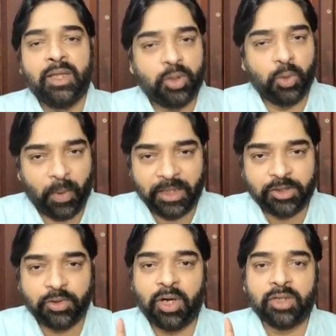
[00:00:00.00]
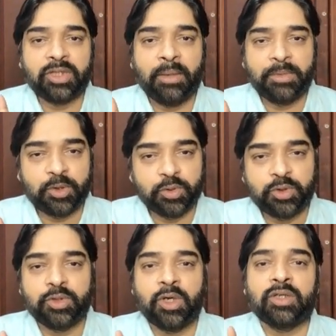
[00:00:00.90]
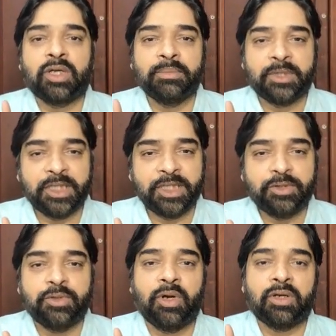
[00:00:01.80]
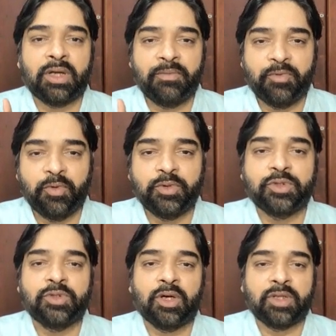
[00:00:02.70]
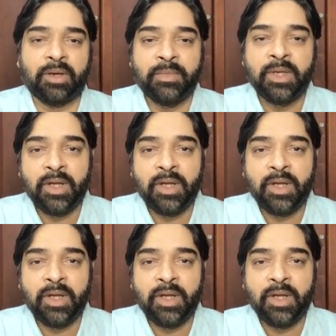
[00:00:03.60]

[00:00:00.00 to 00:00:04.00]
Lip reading: So 1 should not come, 2 should not come, 3 should not come, 4 should not come,